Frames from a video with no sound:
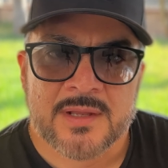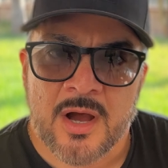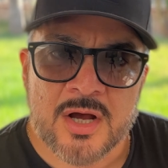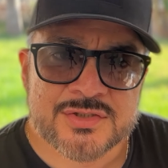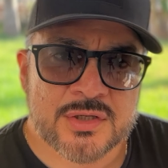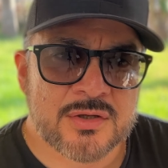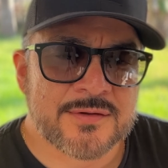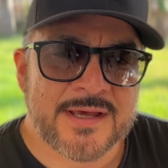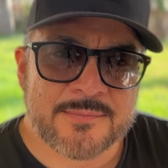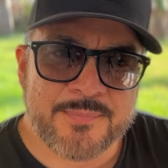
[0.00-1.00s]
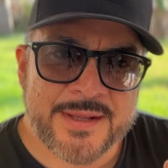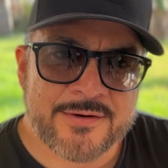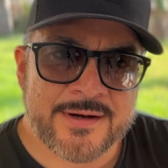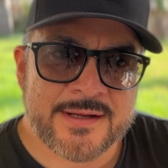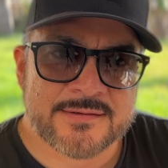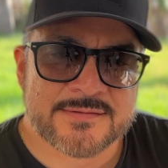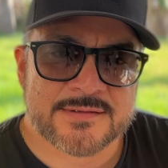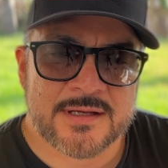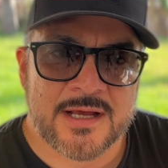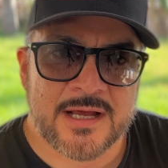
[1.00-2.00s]
Also, that bitterness
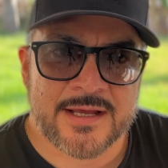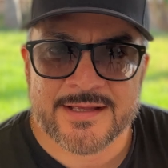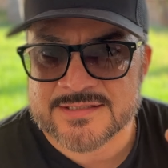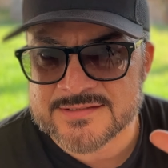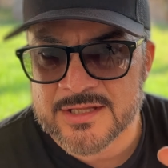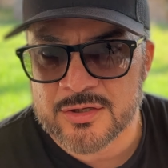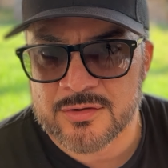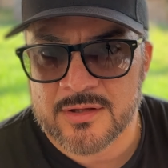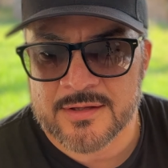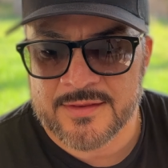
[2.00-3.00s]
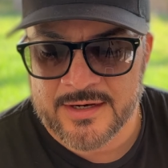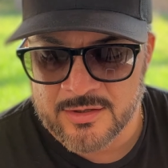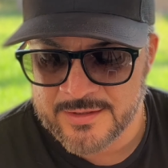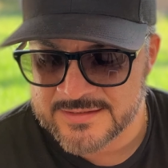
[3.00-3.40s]
uh, is still there.